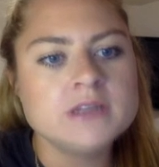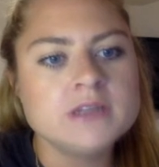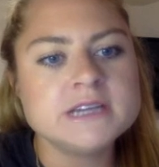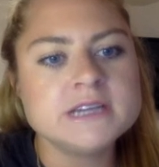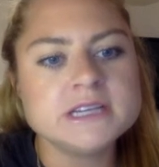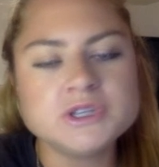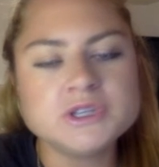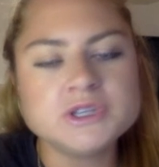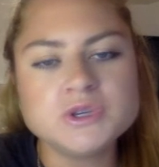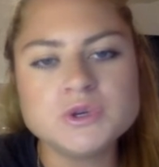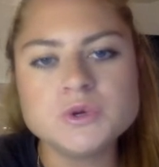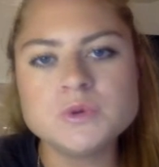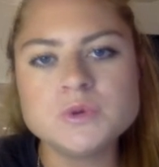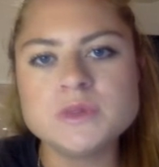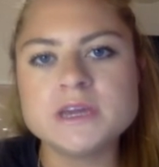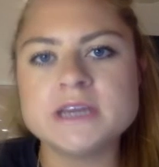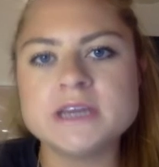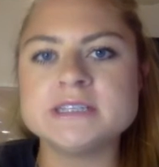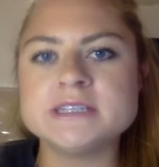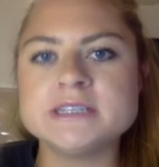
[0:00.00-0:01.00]
Day 2,
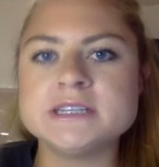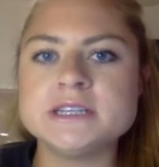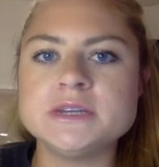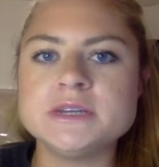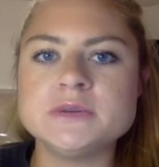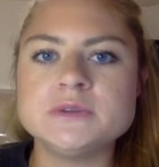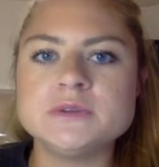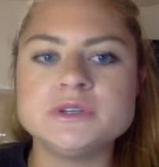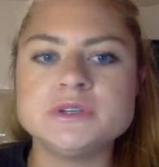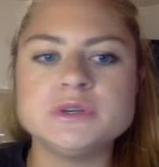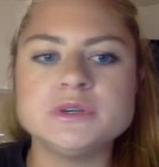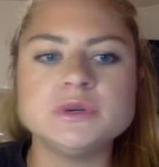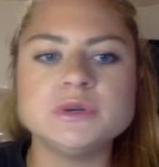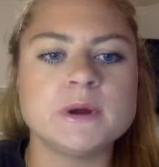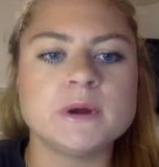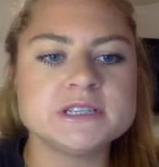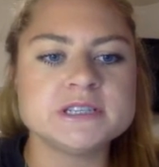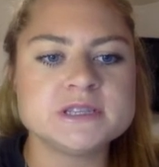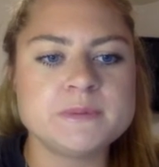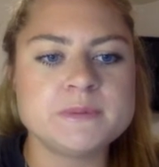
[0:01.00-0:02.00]
they continued to
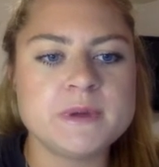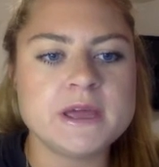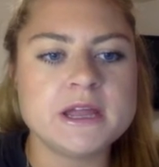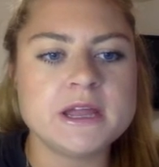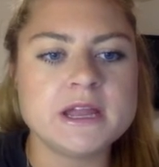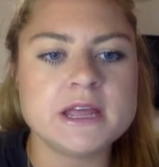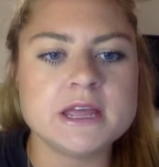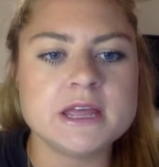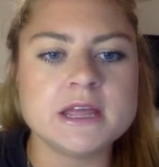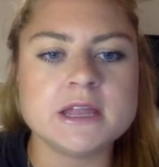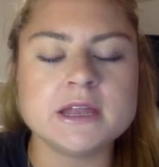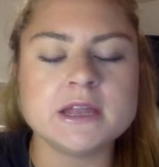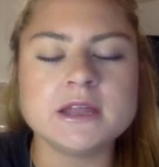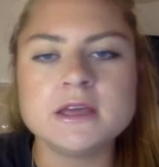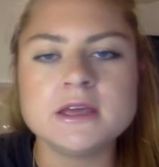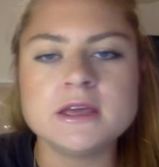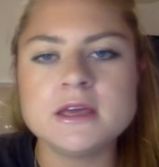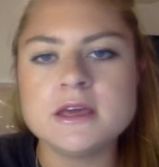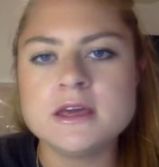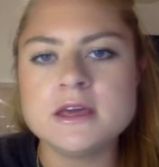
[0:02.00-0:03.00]
participate in
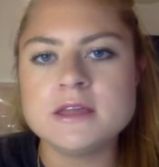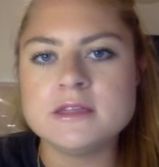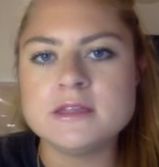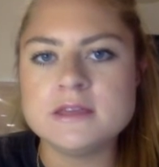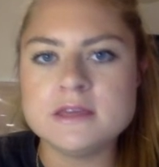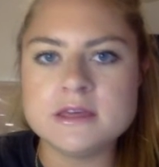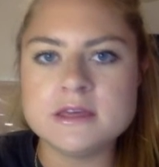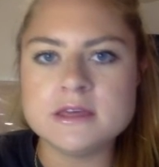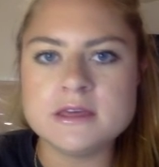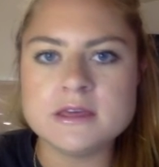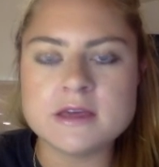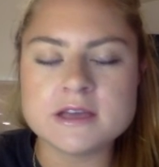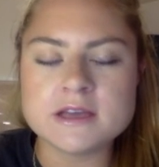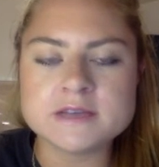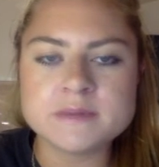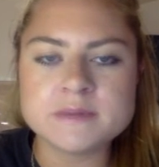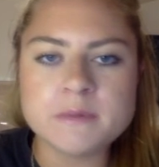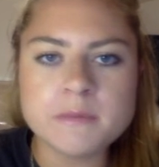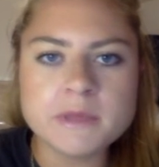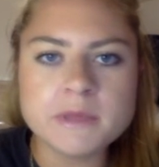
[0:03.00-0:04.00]
the
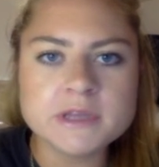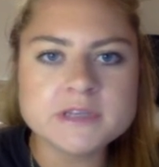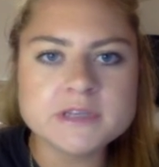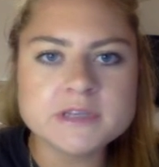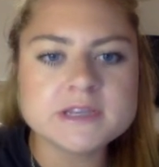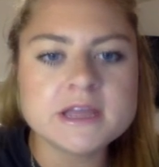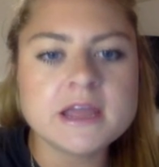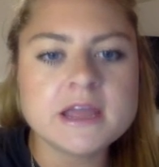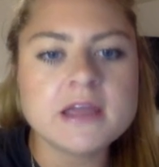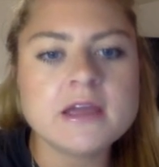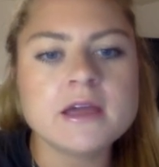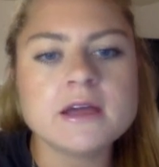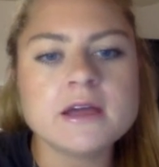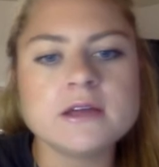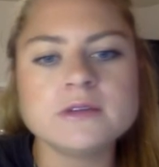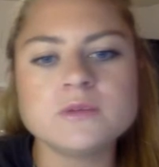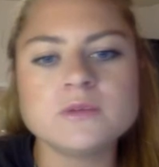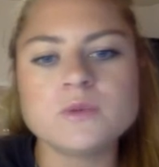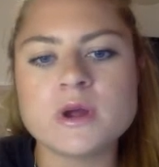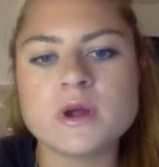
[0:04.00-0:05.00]
experiment
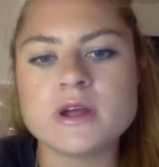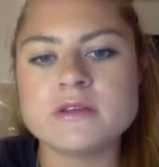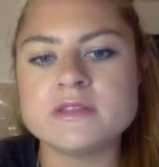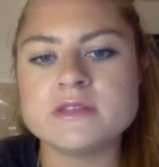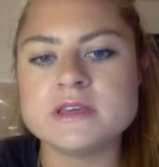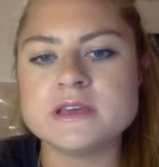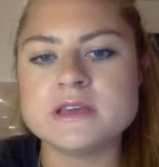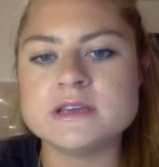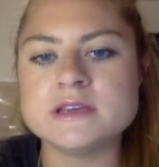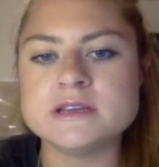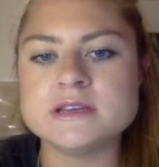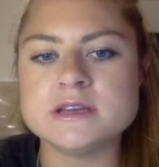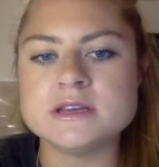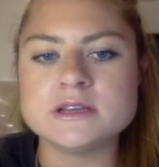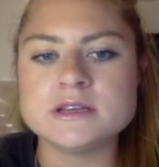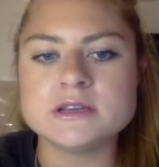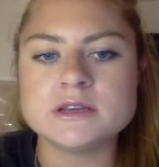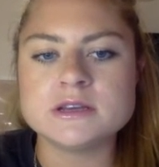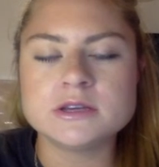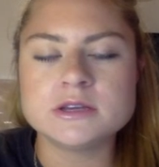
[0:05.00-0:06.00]
and where the
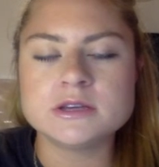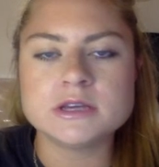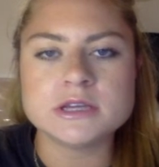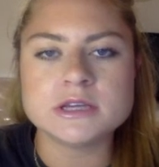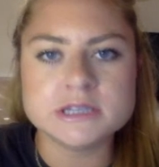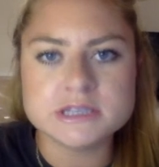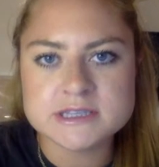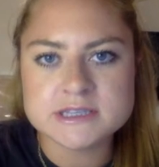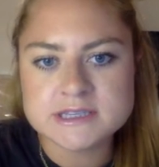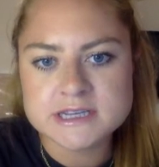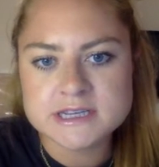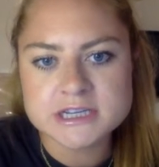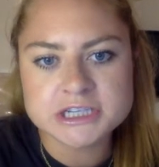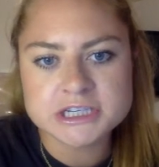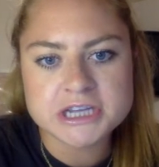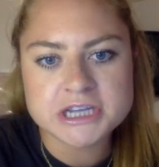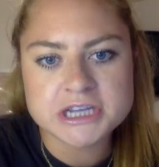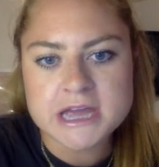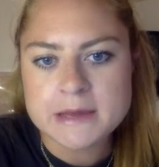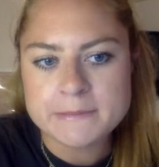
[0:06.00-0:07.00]

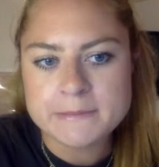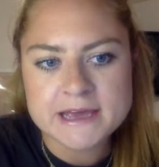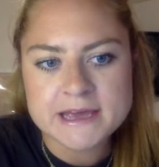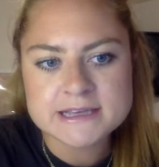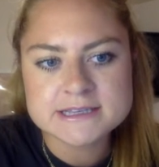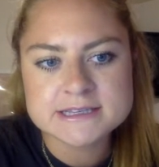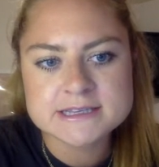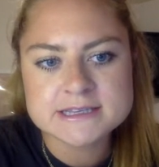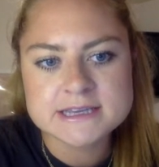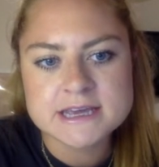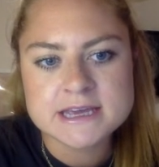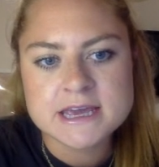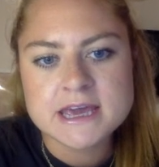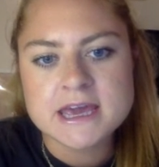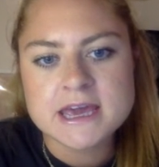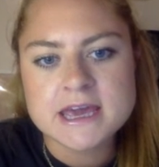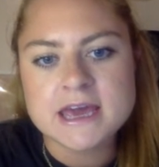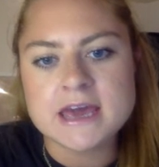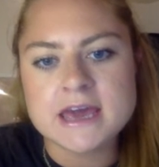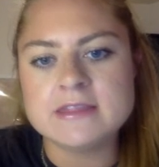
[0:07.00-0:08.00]
CGMS,
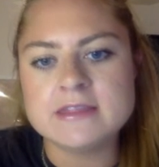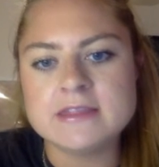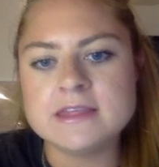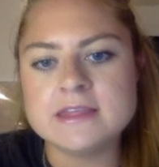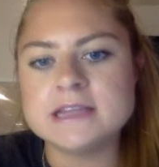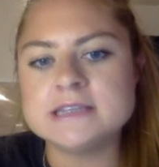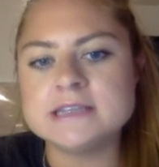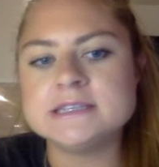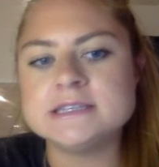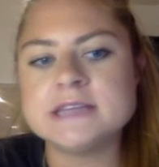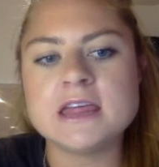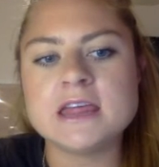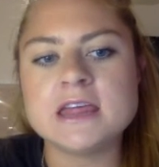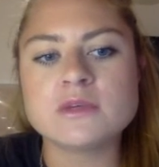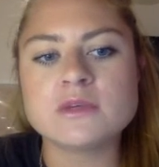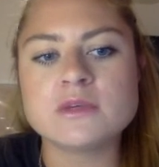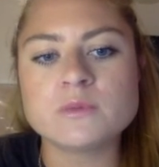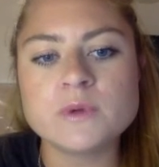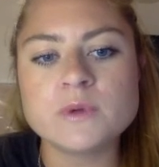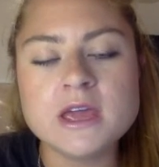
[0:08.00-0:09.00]
and then day
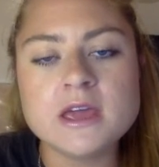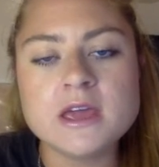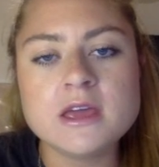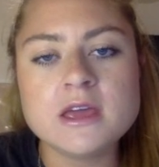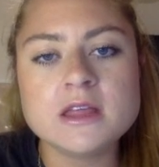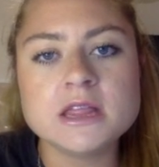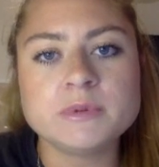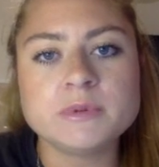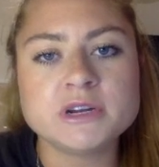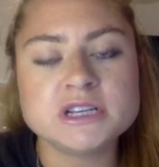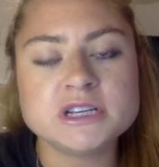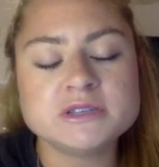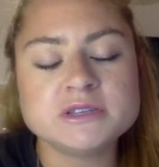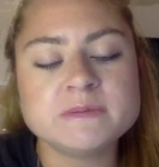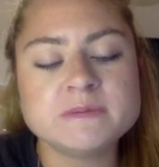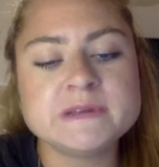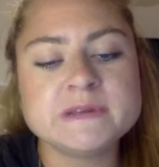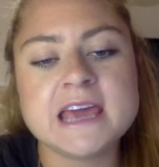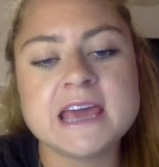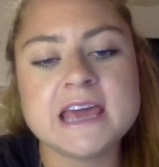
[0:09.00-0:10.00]
3, the
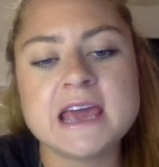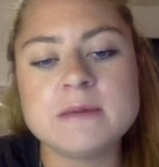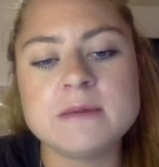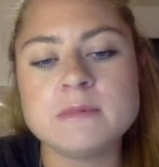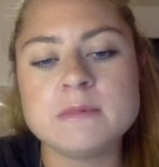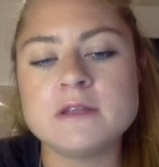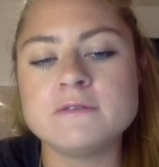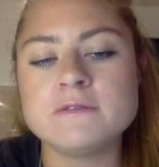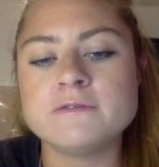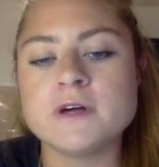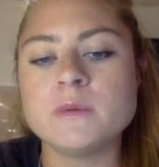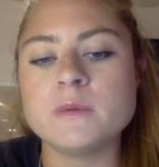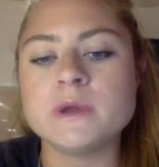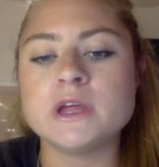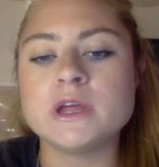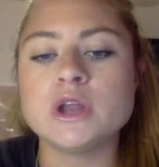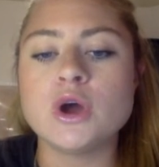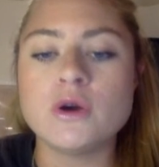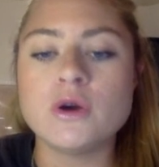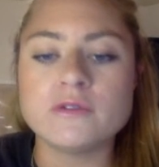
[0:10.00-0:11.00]
participants came in
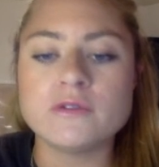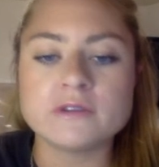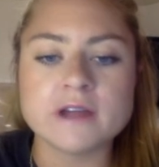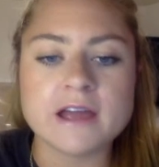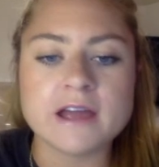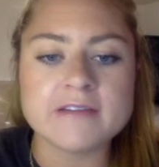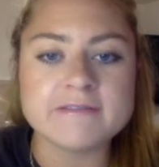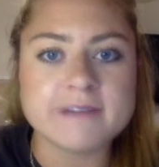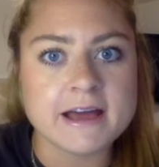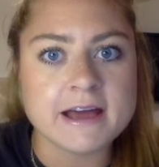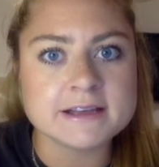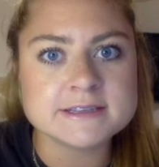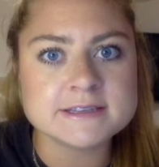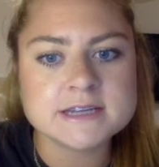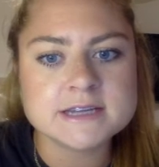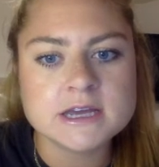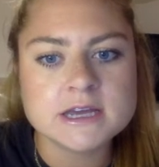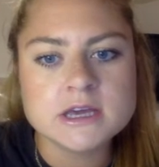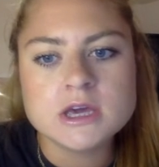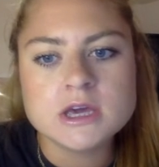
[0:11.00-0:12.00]
following an overnight fast,